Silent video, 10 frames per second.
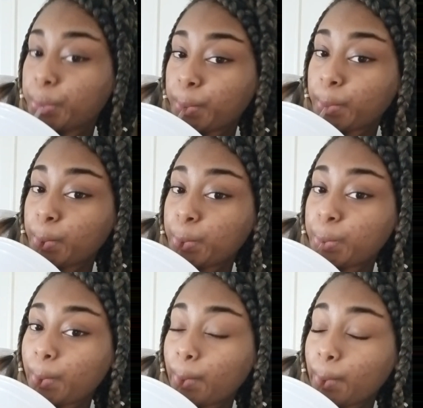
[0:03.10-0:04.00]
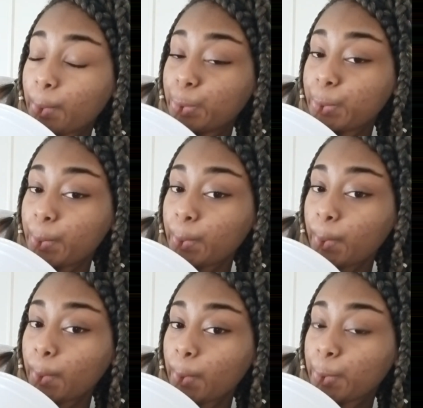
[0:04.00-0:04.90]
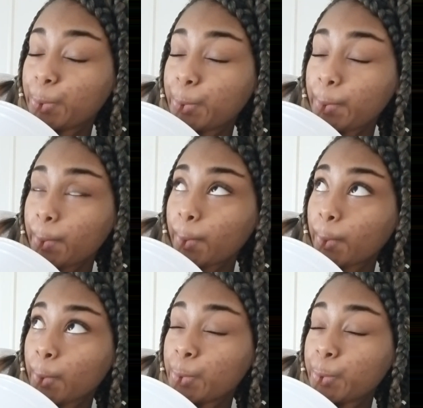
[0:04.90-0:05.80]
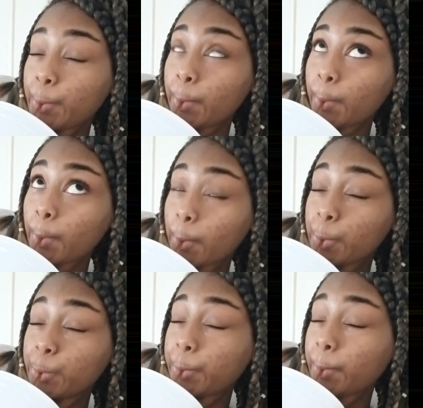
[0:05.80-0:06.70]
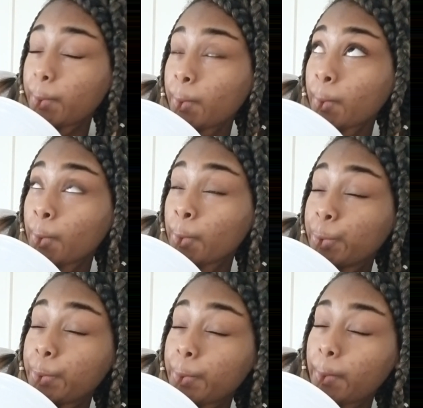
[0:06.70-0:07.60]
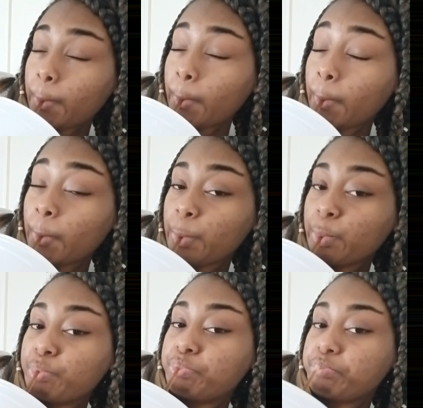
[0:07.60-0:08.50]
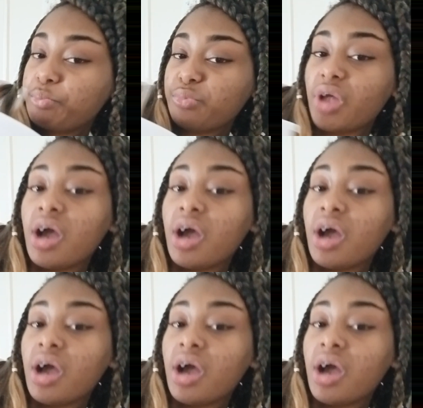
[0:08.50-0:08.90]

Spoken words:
(silence)